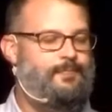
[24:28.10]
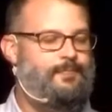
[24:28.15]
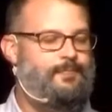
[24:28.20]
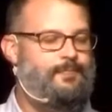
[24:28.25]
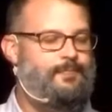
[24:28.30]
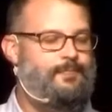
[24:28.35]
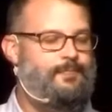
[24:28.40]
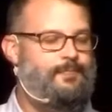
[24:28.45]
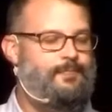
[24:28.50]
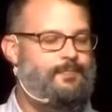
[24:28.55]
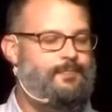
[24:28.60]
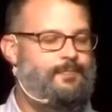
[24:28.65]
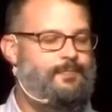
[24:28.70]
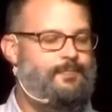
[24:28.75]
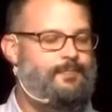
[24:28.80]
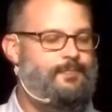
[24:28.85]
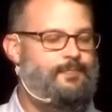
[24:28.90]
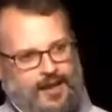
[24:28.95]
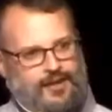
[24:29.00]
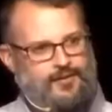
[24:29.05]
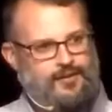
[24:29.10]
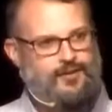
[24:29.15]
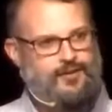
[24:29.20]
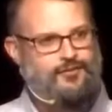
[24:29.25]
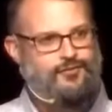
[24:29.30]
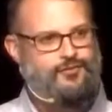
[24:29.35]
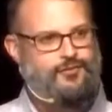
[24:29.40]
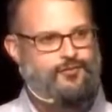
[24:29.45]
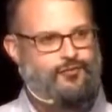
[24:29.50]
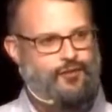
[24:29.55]
I want to remind
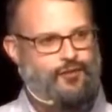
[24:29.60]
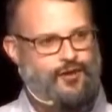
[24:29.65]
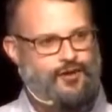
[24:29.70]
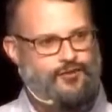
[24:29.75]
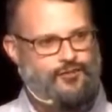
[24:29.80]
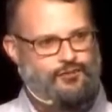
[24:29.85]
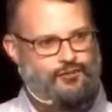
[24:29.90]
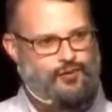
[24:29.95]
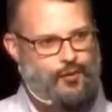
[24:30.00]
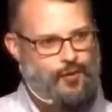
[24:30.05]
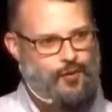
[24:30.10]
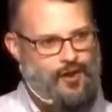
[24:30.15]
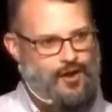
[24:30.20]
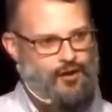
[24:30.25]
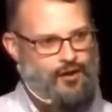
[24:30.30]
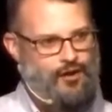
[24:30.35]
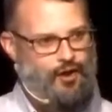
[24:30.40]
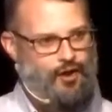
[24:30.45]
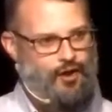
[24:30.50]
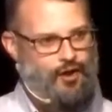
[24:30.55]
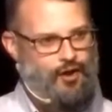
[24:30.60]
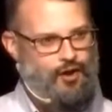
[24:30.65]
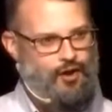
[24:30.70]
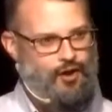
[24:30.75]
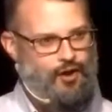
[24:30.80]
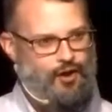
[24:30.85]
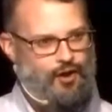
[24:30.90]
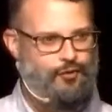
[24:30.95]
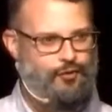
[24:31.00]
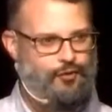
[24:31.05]
us of what Joanna called
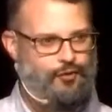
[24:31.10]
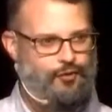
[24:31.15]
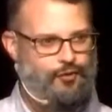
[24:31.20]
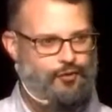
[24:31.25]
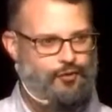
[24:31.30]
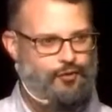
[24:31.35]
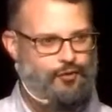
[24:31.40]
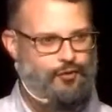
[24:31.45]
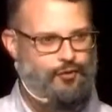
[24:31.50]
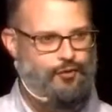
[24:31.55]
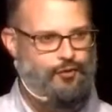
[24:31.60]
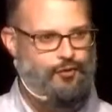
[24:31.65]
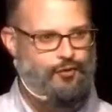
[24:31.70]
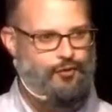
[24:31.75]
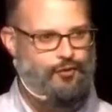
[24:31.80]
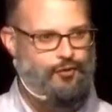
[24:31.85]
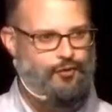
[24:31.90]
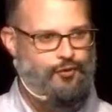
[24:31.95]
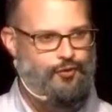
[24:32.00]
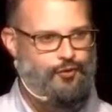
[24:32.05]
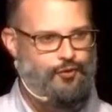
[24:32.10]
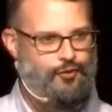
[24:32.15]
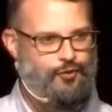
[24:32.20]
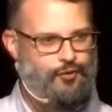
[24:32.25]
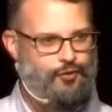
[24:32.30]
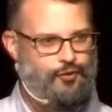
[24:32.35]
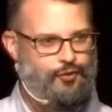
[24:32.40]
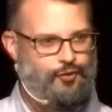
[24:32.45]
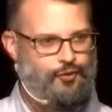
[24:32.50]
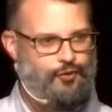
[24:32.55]
us to early.
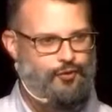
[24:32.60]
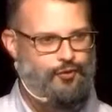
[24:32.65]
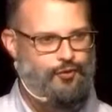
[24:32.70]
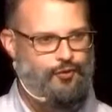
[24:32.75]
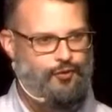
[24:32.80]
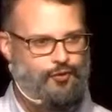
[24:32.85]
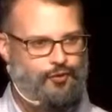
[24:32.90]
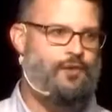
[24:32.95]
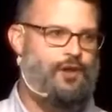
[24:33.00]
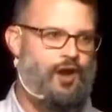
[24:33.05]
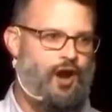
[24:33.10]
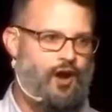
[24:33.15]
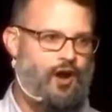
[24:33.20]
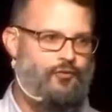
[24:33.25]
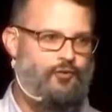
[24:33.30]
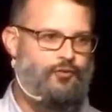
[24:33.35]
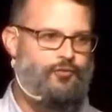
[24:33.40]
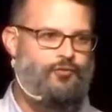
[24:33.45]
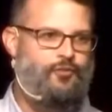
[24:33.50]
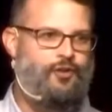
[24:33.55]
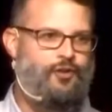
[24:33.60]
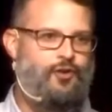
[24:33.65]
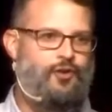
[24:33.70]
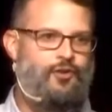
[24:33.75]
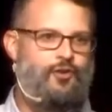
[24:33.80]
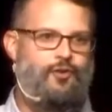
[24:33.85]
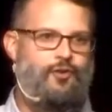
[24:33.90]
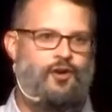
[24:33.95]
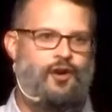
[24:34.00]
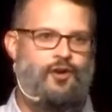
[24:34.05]
From the
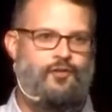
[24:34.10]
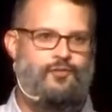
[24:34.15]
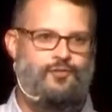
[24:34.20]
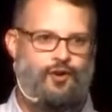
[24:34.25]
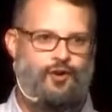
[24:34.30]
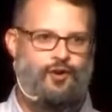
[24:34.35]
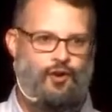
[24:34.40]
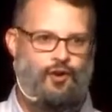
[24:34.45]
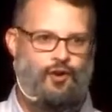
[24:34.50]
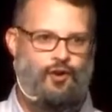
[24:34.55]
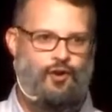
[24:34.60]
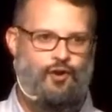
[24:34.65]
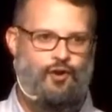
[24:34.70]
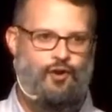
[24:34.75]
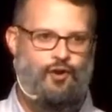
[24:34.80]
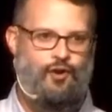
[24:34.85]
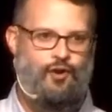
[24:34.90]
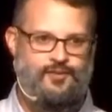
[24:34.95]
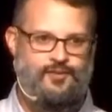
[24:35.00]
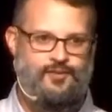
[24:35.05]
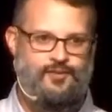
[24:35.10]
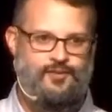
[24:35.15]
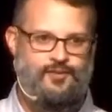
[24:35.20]
overflow of the heart,